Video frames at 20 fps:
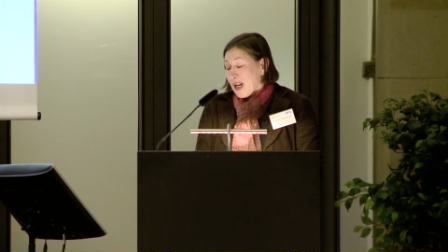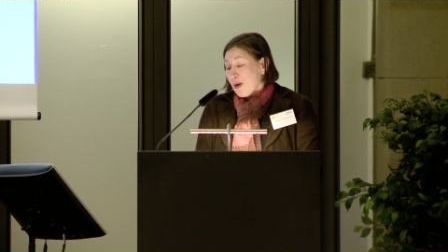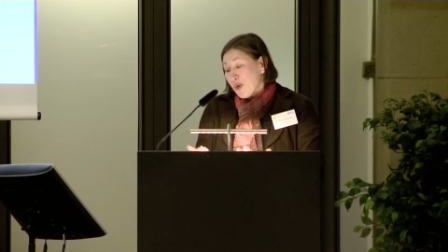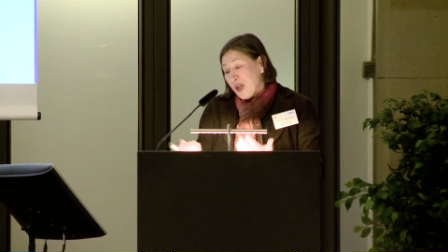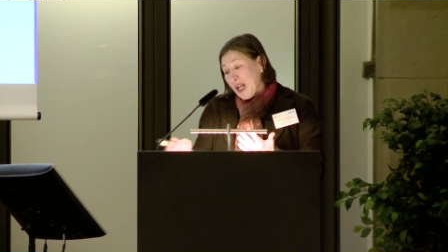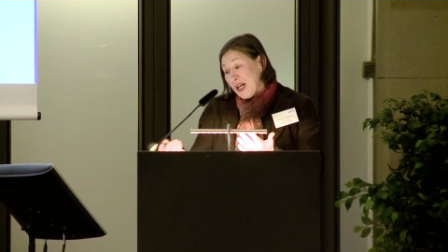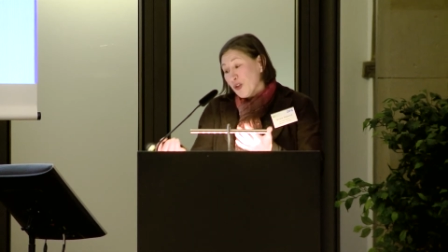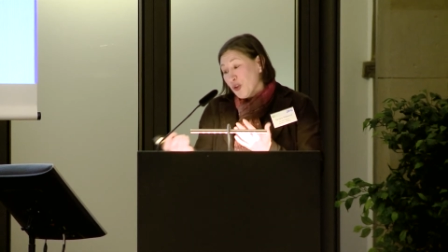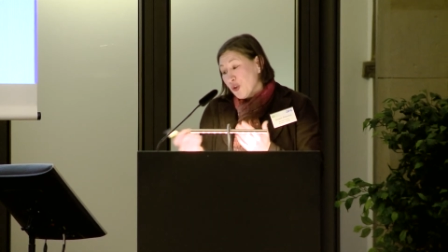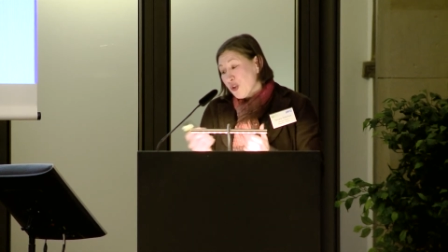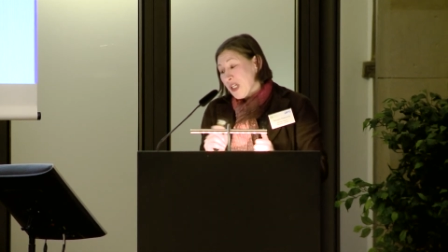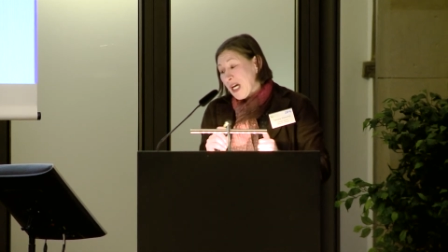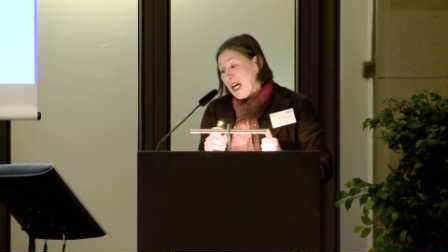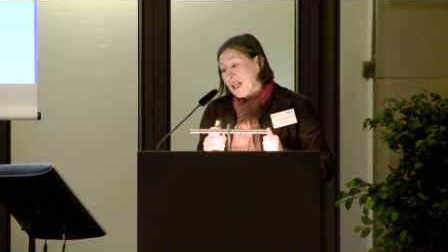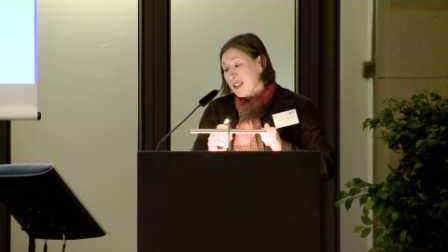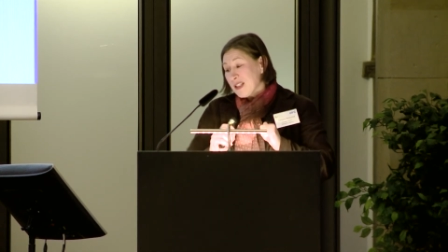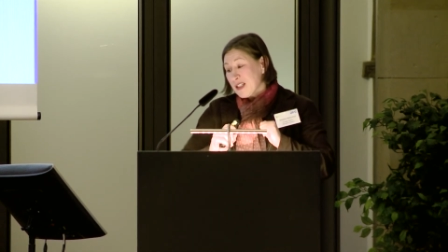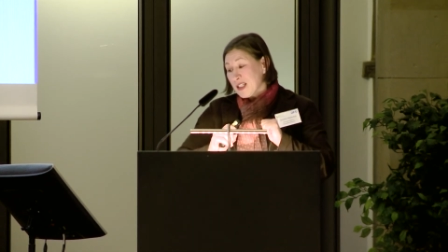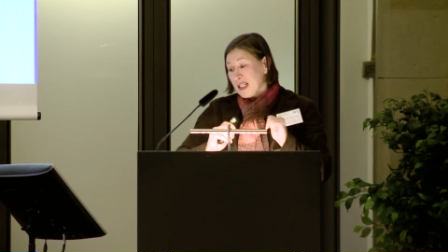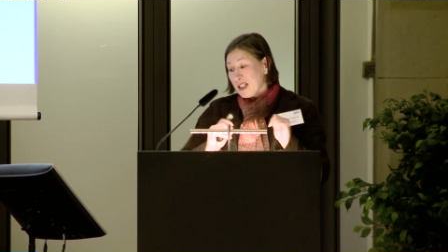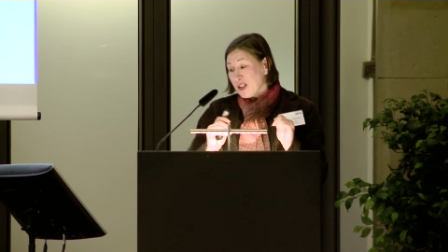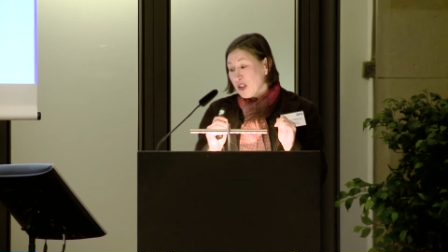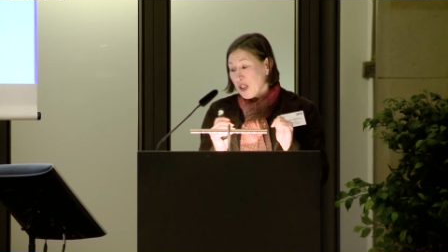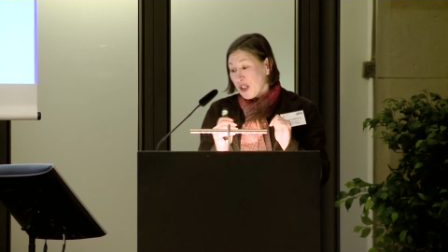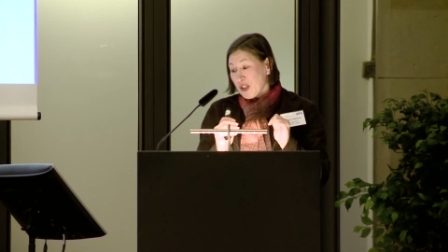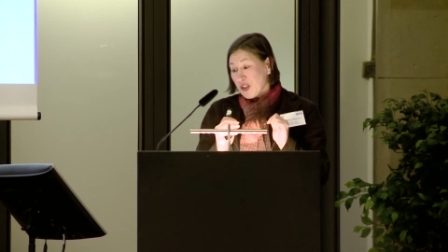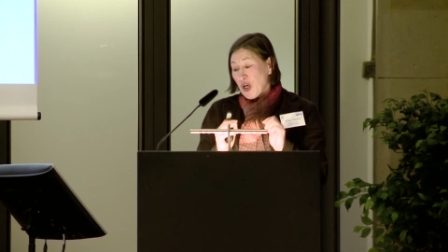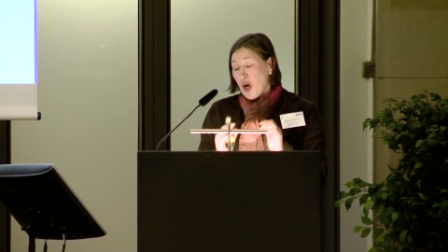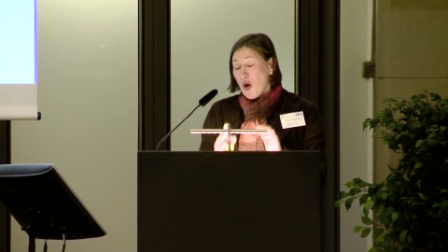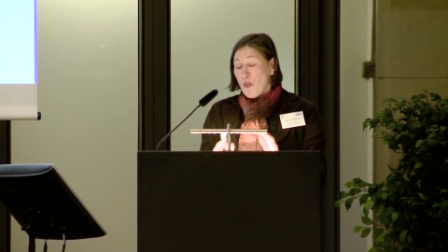I would like to share this little
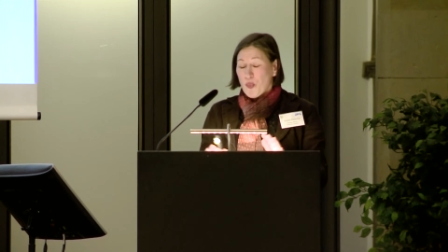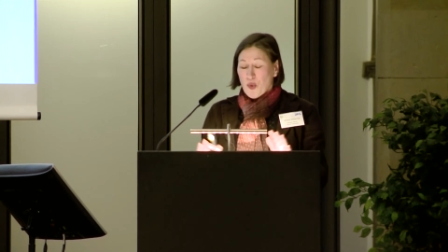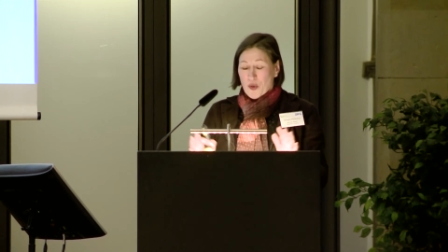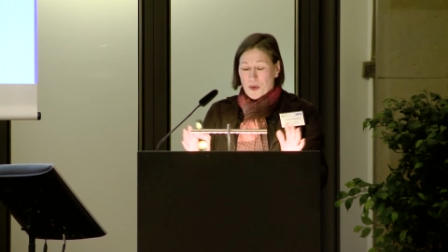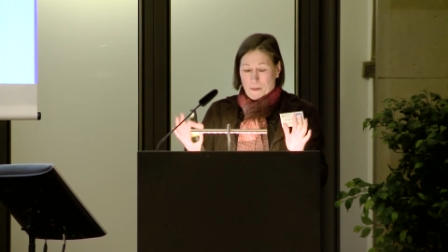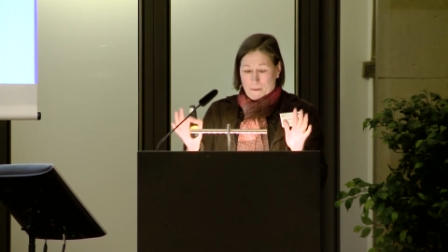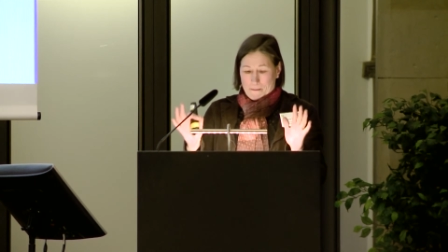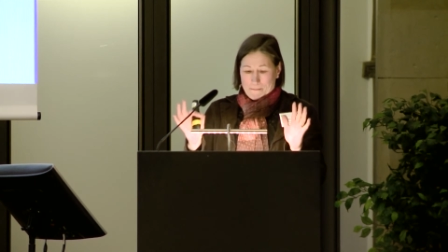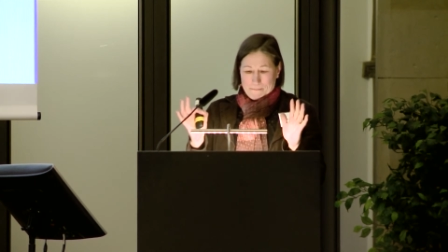example.